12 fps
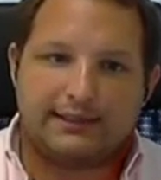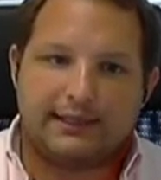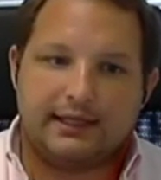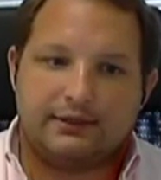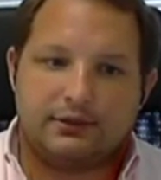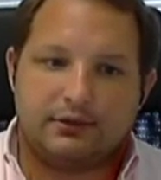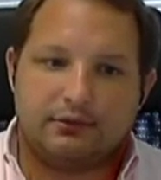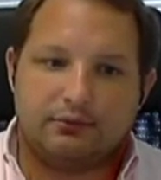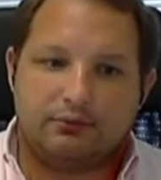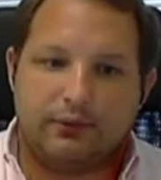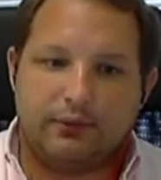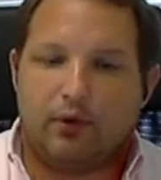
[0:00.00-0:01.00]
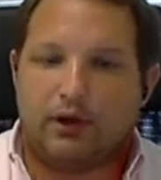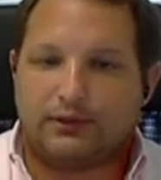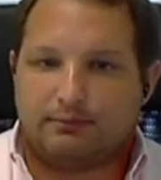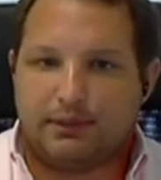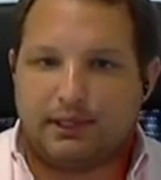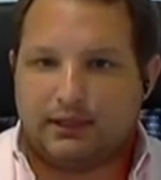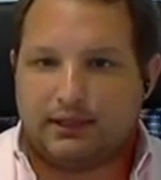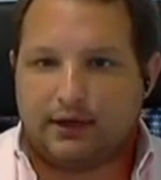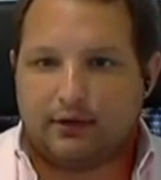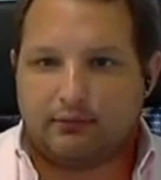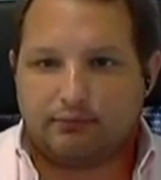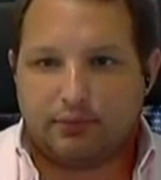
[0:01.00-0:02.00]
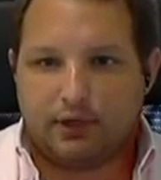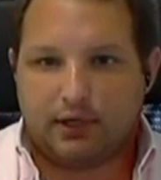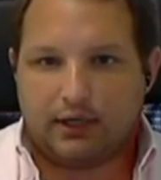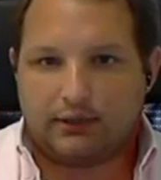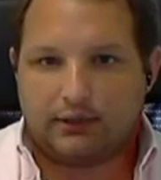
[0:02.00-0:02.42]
And as they do, we want to be there